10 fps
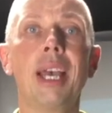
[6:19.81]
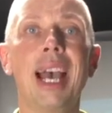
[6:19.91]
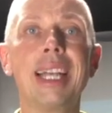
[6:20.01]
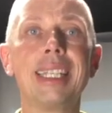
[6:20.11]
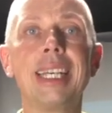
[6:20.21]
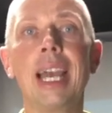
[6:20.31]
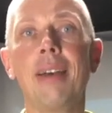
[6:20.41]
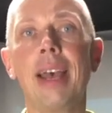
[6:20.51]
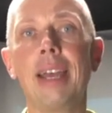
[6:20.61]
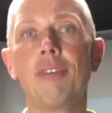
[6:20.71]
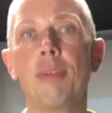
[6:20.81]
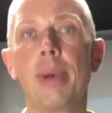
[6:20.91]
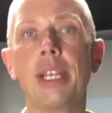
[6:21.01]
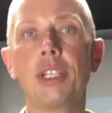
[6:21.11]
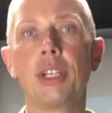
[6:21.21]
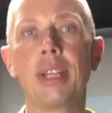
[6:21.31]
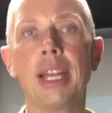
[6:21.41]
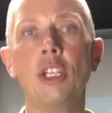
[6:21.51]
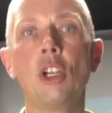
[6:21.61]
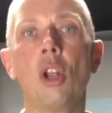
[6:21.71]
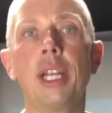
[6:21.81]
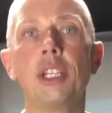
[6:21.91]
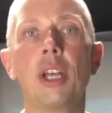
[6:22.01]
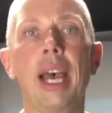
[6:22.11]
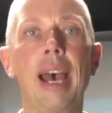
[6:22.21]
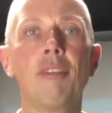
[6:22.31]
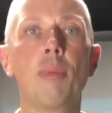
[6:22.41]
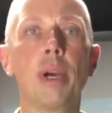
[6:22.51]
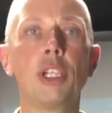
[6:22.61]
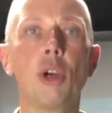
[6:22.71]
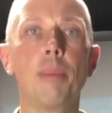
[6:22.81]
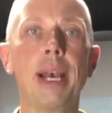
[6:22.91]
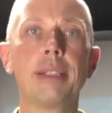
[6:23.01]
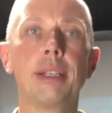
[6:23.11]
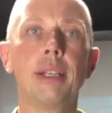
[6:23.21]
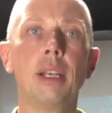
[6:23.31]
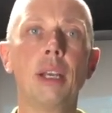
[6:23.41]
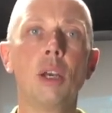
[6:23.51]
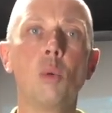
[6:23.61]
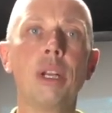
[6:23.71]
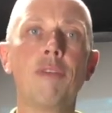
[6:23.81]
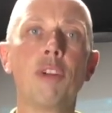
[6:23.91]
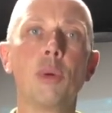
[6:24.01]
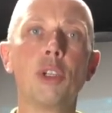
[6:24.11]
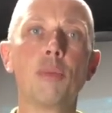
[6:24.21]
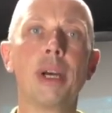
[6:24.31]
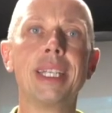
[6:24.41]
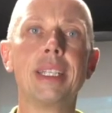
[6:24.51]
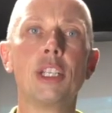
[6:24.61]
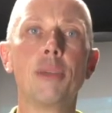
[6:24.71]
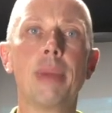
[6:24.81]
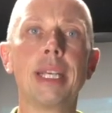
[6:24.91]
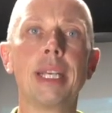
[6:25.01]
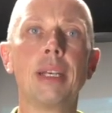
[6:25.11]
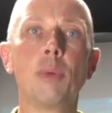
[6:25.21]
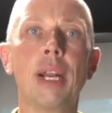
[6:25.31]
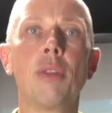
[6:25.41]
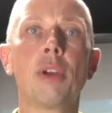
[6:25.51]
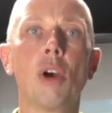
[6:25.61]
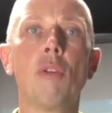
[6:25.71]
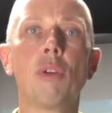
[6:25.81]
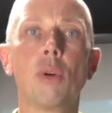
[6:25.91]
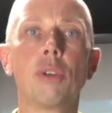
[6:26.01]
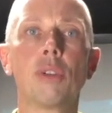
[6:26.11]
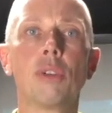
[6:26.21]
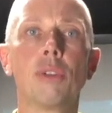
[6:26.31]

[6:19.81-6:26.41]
and see how that information, that knowledge that I have of my shot pattern would influence my decision making when I'm on the golf course.